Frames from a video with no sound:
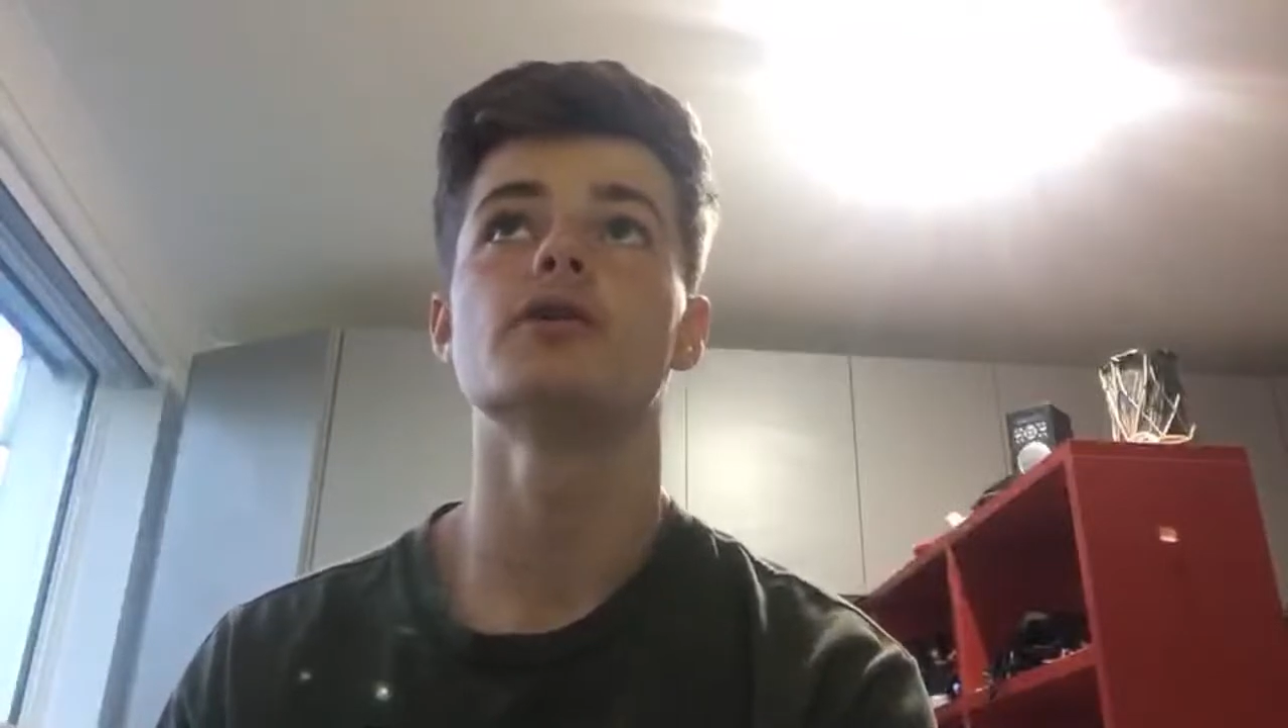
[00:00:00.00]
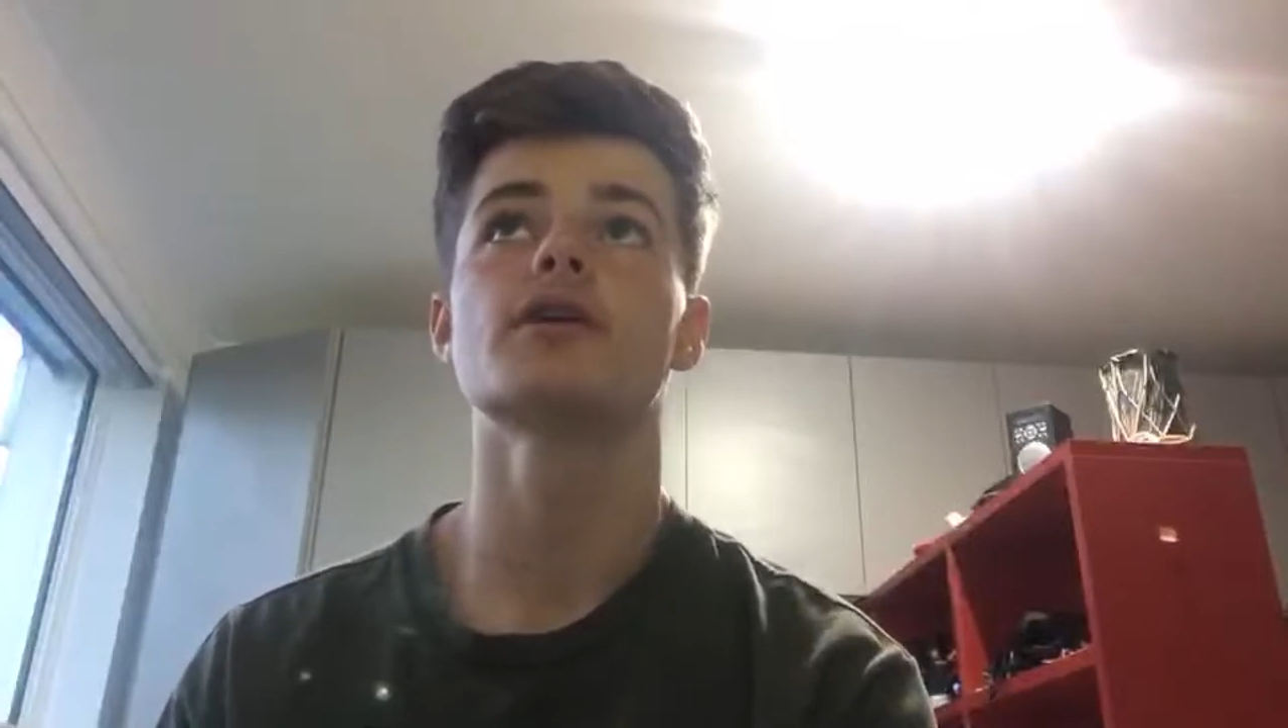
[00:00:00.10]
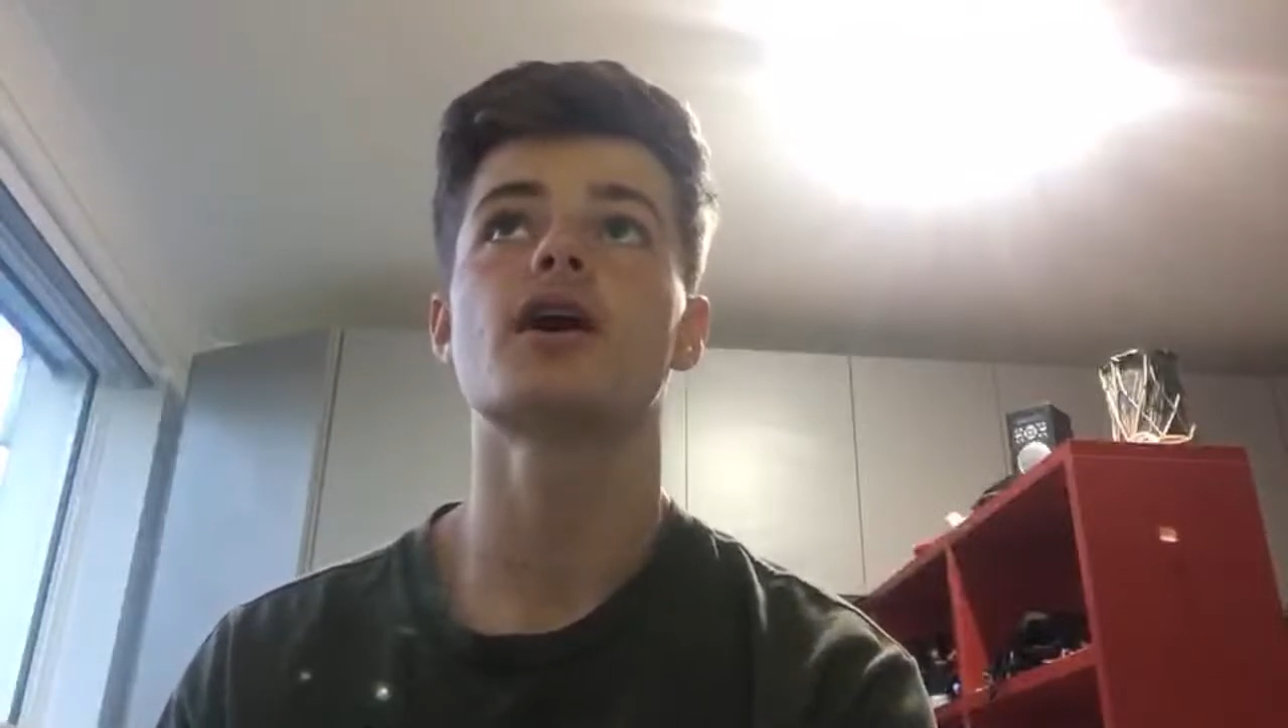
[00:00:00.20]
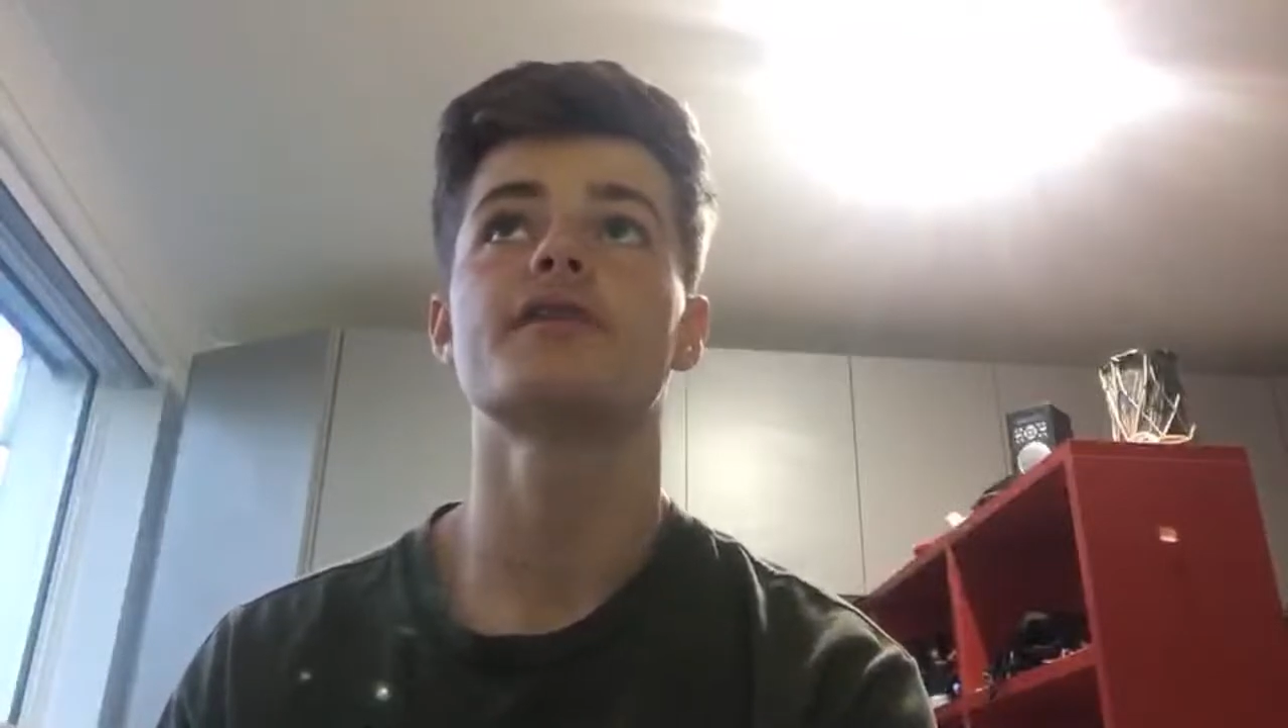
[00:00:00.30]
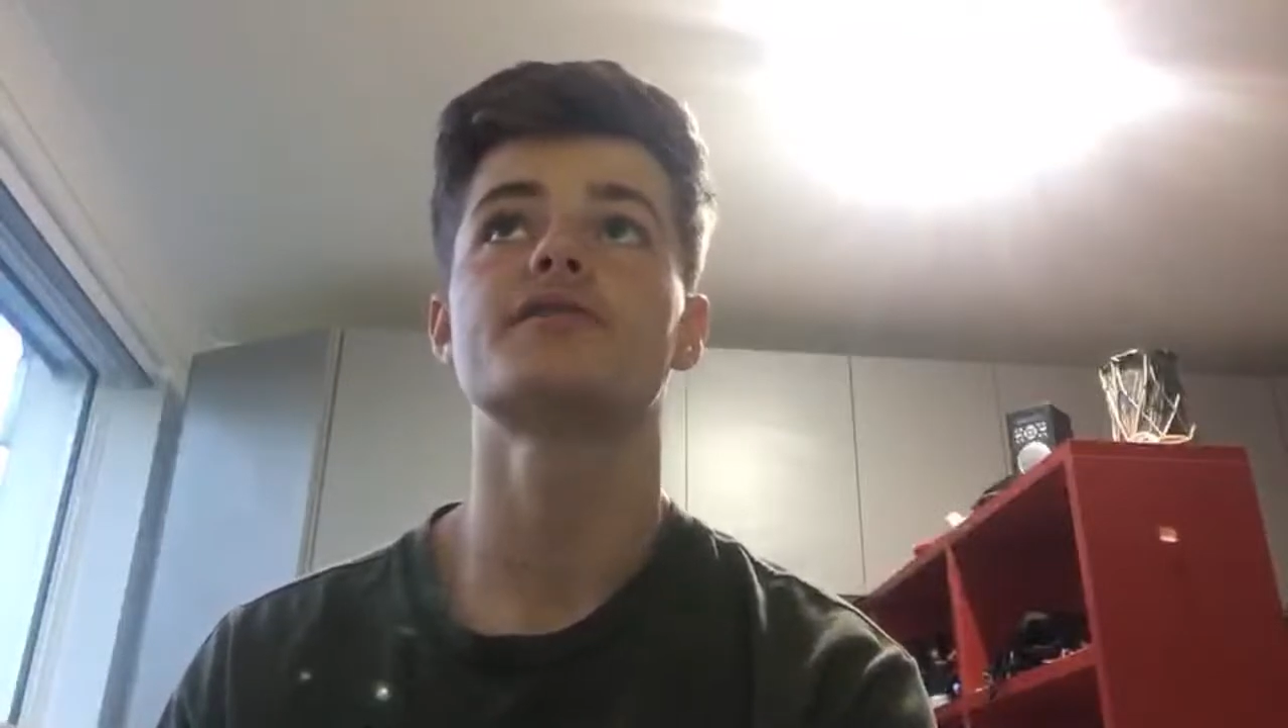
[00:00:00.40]
the
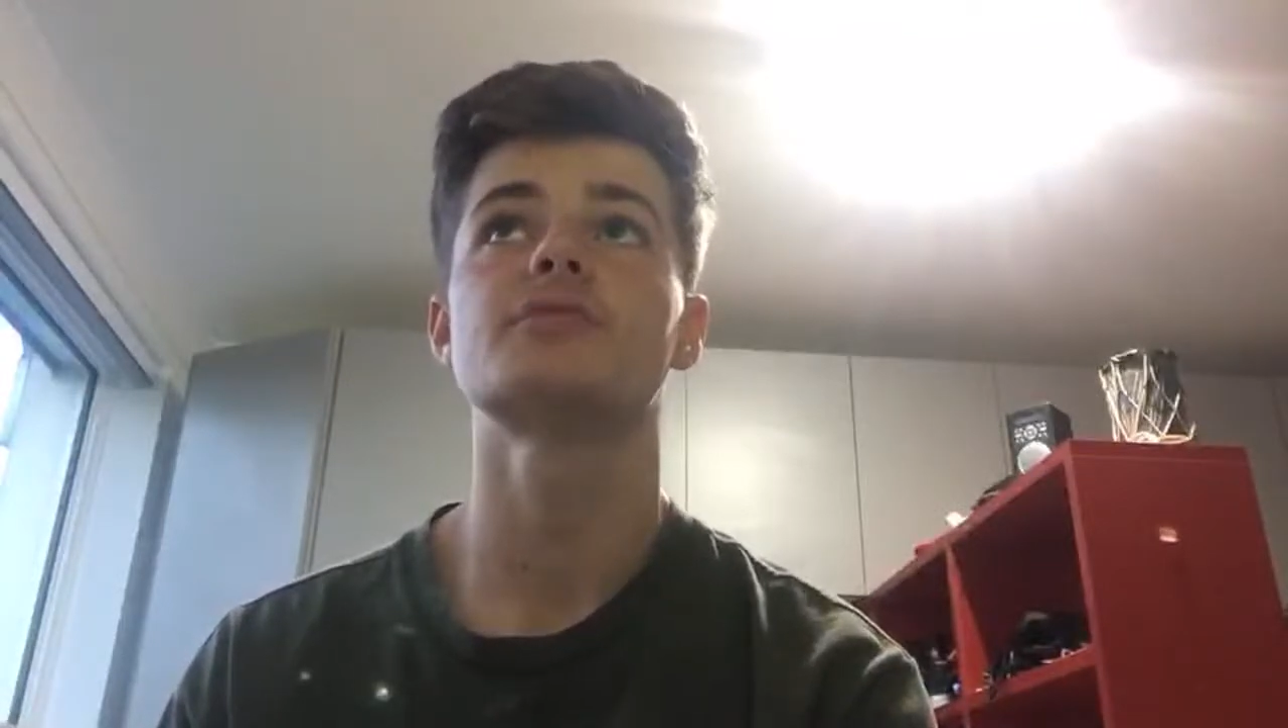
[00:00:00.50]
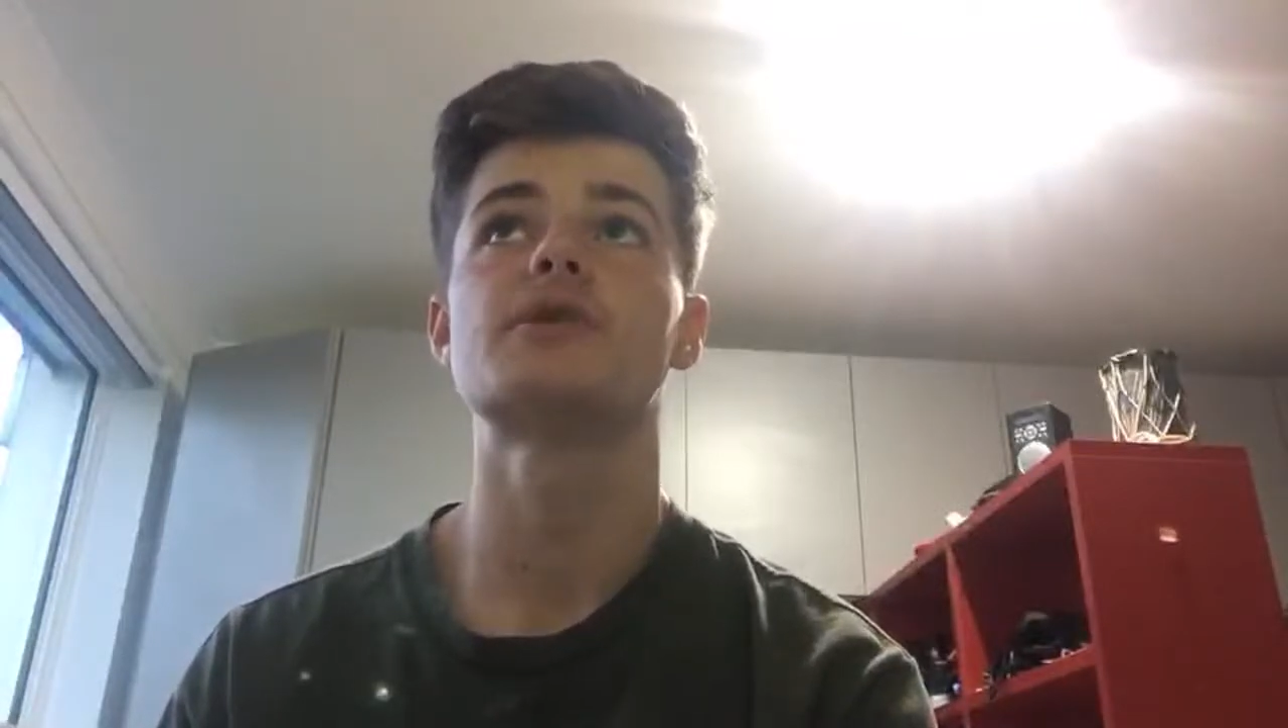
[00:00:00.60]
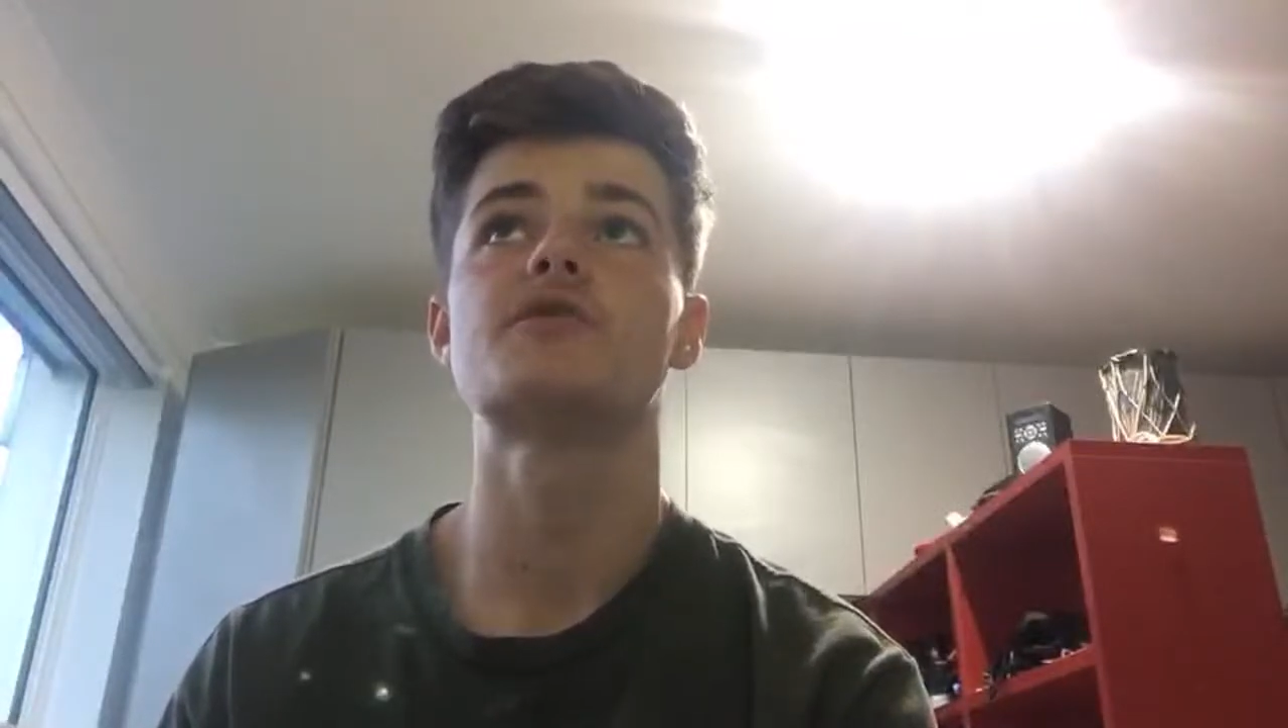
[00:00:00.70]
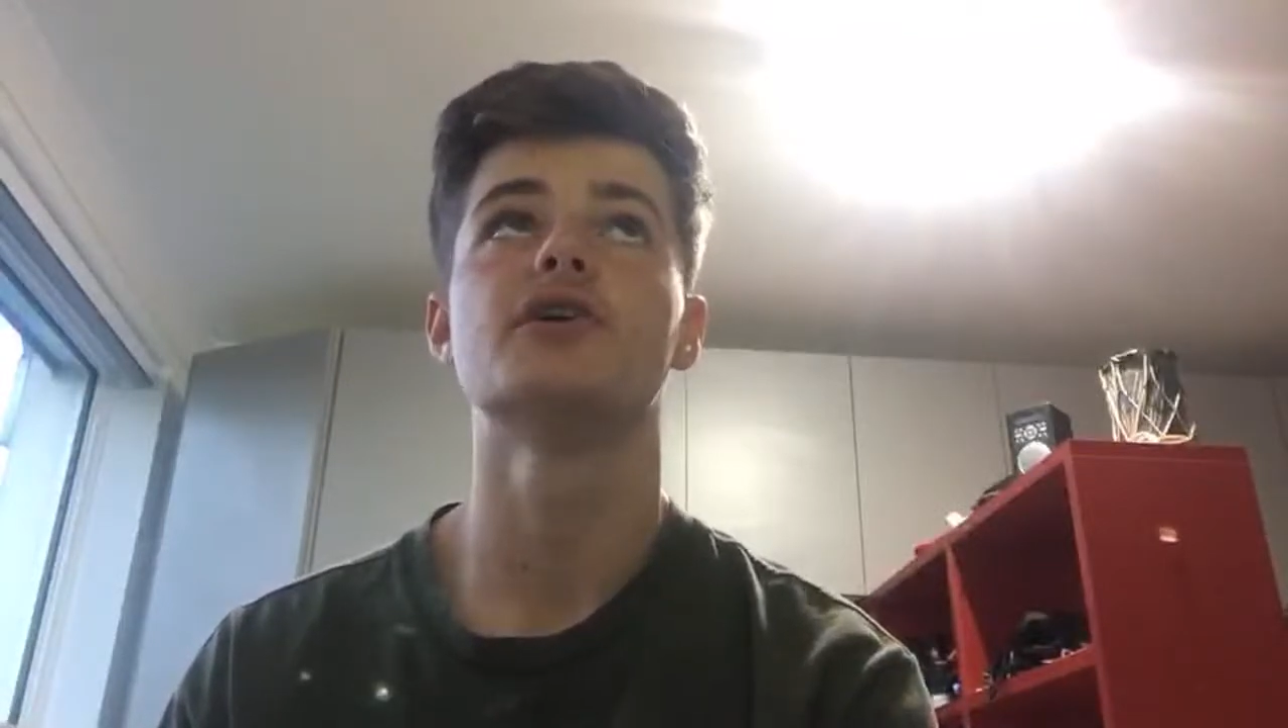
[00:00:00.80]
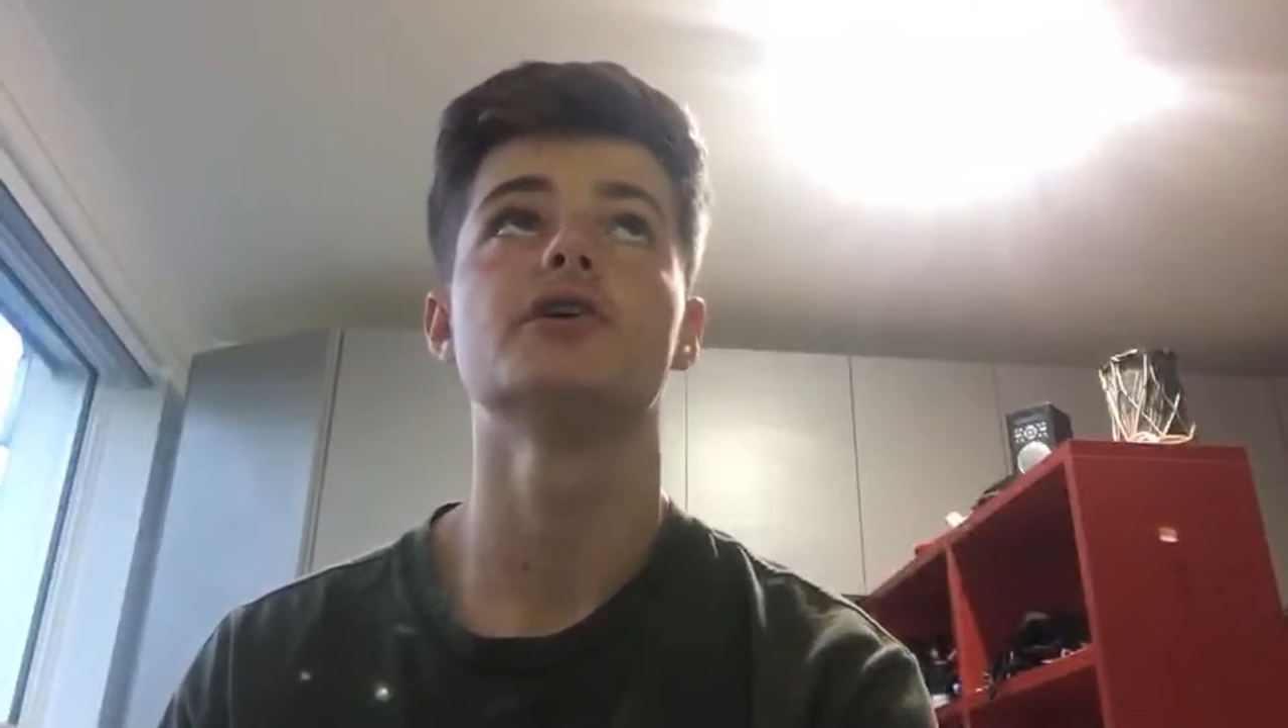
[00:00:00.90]
Cardiff City
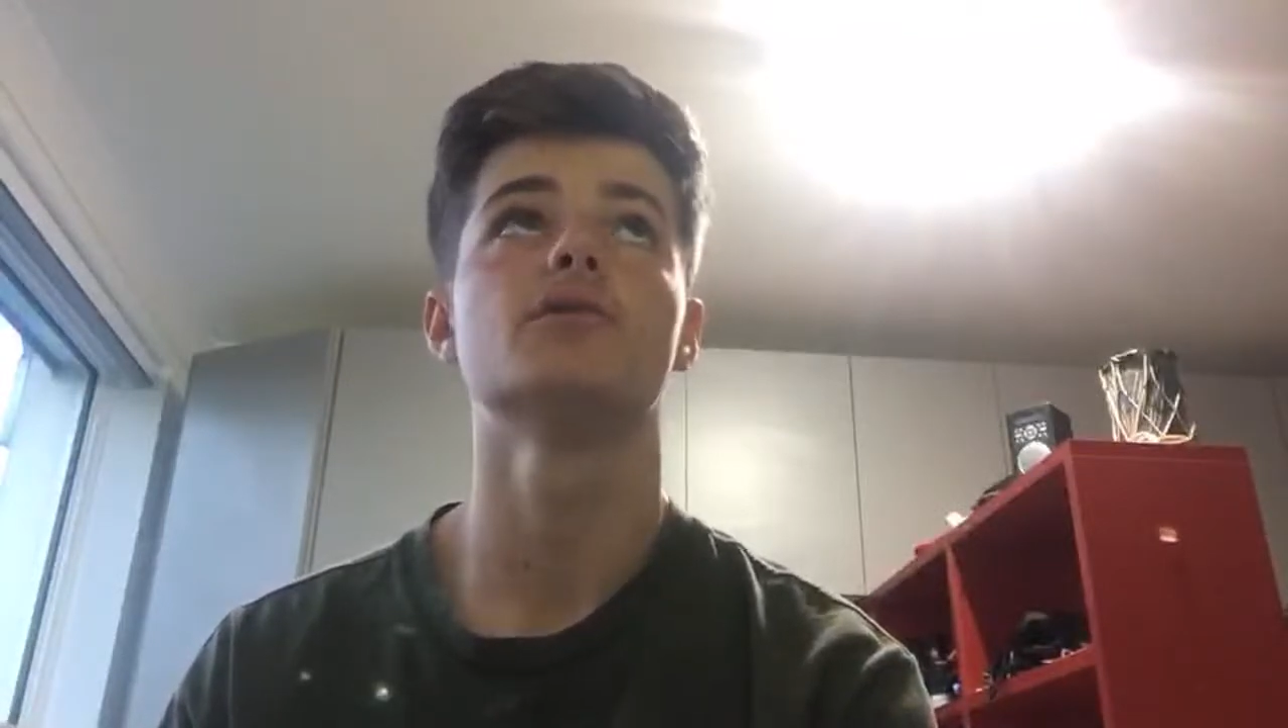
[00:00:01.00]
midfielder.